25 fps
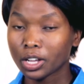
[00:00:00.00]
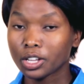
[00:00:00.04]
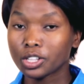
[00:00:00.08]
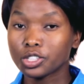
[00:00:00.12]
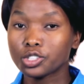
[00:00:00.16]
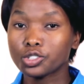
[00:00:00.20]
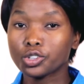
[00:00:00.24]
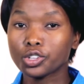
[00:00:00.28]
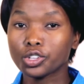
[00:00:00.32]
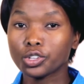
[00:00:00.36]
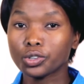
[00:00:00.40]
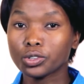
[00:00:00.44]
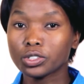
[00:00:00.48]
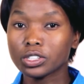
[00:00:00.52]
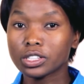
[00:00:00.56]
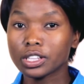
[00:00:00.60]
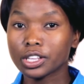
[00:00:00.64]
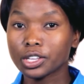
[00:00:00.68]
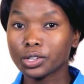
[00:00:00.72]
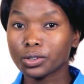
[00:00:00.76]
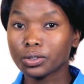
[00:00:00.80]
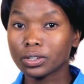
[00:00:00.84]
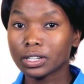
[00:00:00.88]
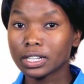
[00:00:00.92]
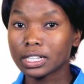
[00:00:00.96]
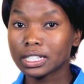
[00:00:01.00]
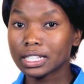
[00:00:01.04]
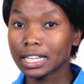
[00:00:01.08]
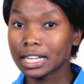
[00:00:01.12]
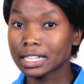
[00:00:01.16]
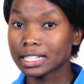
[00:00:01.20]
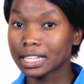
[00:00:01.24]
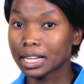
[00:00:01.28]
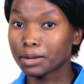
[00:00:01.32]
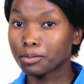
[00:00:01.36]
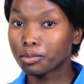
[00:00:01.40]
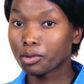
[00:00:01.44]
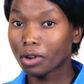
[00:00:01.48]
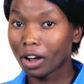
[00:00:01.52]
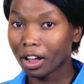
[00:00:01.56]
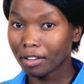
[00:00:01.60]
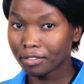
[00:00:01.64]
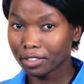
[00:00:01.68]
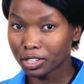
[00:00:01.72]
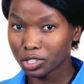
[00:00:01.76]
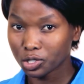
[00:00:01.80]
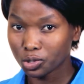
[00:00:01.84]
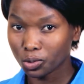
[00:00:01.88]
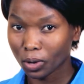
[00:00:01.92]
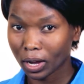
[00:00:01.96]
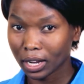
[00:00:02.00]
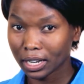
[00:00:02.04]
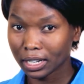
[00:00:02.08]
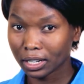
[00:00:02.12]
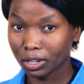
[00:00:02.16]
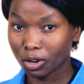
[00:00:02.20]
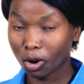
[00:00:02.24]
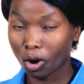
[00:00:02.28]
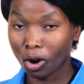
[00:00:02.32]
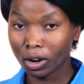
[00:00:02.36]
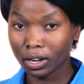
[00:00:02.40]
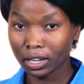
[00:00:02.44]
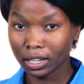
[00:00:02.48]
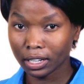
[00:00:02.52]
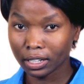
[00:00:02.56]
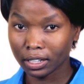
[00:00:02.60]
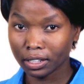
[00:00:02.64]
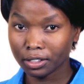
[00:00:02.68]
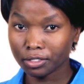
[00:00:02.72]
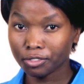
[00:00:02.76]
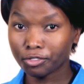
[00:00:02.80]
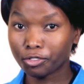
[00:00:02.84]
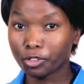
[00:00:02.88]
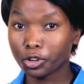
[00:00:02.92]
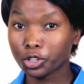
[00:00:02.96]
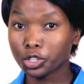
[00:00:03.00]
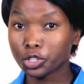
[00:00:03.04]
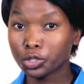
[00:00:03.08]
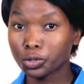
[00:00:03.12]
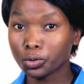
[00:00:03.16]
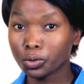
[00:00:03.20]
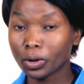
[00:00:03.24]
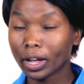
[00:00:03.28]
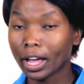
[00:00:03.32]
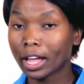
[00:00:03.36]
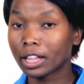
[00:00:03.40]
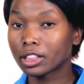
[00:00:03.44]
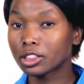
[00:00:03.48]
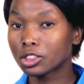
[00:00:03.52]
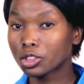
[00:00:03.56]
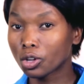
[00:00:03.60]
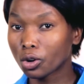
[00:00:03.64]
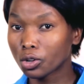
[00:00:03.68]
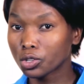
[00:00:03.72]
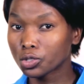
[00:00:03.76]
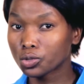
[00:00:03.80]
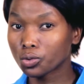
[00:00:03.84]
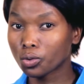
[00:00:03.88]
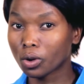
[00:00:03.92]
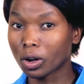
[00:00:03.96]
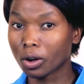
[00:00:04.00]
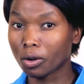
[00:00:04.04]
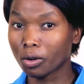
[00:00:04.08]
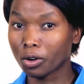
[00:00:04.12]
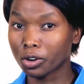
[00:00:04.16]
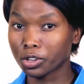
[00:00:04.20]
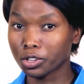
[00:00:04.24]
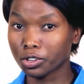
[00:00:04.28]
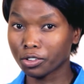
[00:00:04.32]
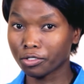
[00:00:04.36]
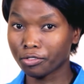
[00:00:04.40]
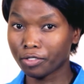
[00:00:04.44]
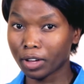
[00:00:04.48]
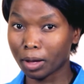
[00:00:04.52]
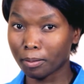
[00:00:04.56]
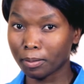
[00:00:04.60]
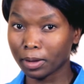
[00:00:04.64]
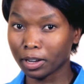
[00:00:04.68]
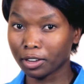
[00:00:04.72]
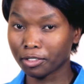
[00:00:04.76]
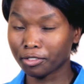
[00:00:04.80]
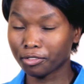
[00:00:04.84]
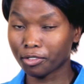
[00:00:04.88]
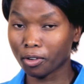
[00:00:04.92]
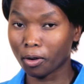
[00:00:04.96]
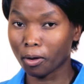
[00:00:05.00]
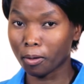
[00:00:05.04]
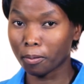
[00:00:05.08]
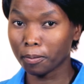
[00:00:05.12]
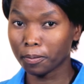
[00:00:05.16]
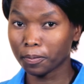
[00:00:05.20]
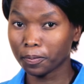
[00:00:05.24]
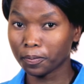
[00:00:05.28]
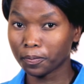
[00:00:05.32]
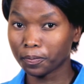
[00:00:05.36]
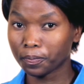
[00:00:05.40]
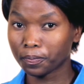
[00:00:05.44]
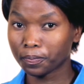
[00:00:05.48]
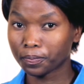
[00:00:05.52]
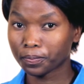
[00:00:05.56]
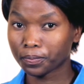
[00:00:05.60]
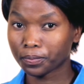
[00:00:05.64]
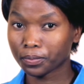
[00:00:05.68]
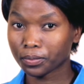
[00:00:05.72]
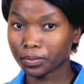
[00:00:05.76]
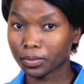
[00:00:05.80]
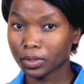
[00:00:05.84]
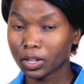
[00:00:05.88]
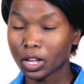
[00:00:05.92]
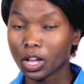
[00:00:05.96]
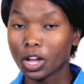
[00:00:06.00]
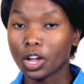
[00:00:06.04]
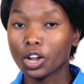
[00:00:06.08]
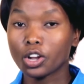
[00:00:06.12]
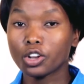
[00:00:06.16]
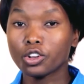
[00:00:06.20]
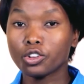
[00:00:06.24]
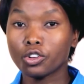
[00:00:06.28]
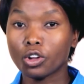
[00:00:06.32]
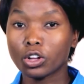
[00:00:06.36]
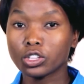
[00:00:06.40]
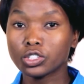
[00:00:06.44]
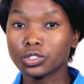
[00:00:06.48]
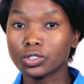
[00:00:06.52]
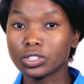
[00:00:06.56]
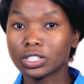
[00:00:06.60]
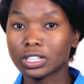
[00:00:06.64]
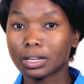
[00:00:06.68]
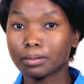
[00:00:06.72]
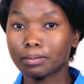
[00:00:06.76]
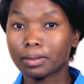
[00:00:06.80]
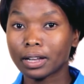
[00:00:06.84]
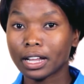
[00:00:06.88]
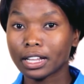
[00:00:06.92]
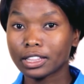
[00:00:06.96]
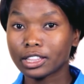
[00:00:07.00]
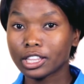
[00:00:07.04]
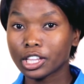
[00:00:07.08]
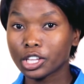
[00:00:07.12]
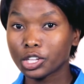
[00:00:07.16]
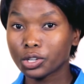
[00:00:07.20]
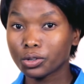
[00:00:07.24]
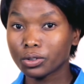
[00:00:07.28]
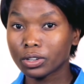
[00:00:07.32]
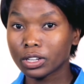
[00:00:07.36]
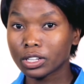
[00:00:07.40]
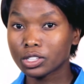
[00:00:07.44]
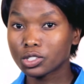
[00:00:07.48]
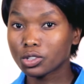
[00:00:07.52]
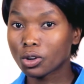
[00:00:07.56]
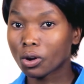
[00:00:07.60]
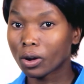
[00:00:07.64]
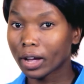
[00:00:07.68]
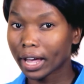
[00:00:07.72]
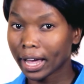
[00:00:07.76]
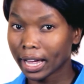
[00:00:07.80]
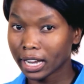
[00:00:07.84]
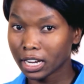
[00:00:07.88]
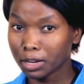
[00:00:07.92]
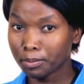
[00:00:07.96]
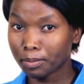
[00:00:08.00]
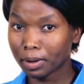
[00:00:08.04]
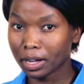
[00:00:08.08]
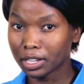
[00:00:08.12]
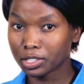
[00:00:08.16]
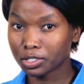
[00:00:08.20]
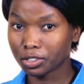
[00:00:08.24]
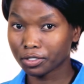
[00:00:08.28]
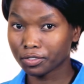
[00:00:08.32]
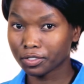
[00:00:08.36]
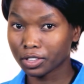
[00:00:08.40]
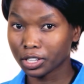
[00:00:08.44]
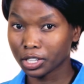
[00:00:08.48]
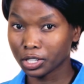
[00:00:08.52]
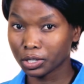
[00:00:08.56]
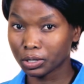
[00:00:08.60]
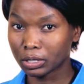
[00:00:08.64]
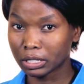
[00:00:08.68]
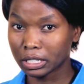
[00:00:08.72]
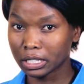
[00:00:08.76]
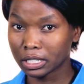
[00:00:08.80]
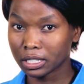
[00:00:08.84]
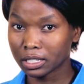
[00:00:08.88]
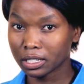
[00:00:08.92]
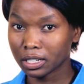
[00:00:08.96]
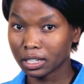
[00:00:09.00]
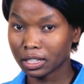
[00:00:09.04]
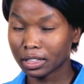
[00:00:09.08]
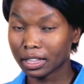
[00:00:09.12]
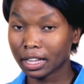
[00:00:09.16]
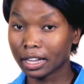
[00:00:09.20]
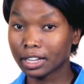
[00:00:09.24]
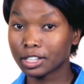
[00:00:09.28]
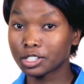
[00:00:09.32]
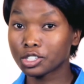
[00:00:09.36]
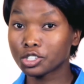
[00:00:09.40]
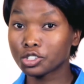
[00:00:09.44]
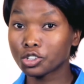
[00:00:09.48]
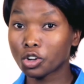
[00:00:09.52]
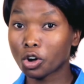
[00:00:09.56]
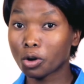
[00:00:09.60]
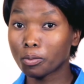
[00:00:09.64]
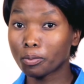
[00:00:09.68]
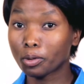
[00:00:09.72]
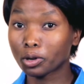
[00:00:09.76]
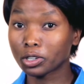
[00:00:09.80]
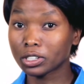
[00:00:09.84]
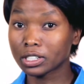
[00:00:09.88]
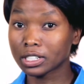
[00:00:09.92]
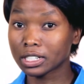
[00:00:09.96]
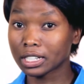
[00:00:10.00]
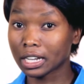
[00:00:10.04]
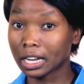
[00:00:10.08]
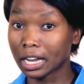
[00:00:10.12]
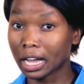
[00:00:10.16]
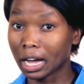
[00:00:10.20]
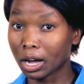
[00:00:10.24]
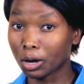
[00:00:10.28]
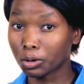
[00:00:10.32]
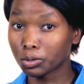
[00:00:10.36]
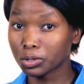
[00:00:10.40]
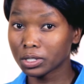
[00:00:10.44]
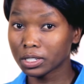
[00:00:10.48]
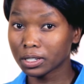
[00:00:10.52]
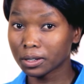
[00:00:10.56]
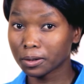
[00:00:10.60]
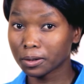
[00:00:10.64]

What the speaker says: to use the unit as a private dwelling only for you and those who are on your family form, not to sublet the unit or any part of the unit, that is no borders allowed,